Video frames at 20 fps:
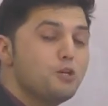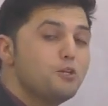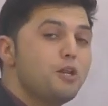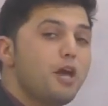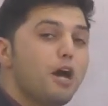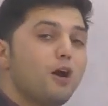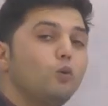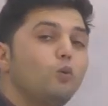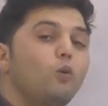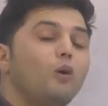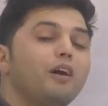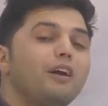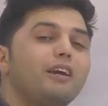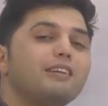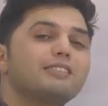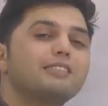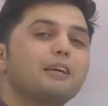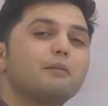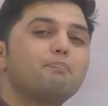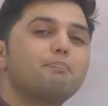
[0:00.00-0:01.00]
Now, what
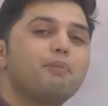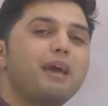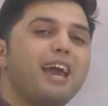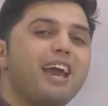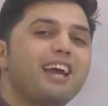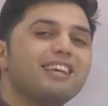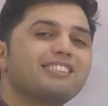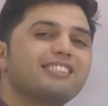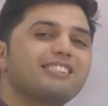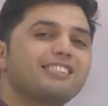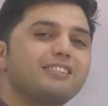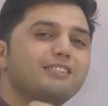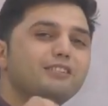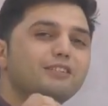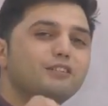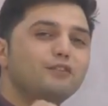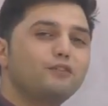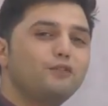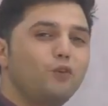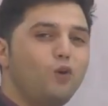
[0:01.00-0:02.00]
is the past
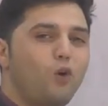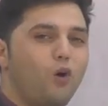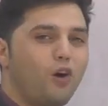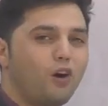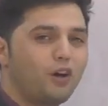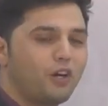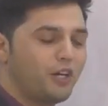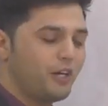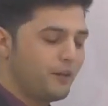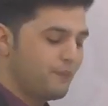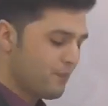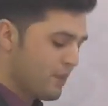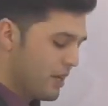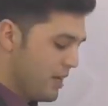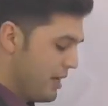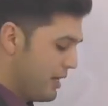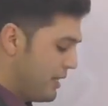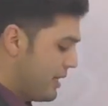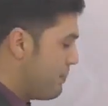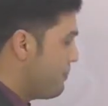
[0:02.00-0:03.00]
tense of walk?
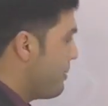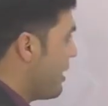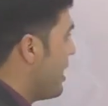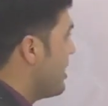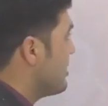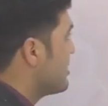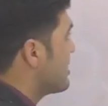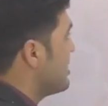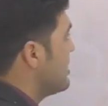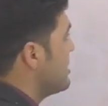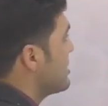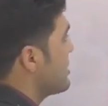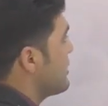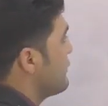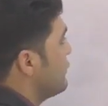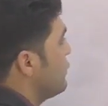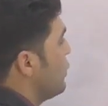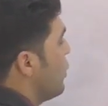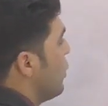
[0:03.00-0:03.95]
The past tense of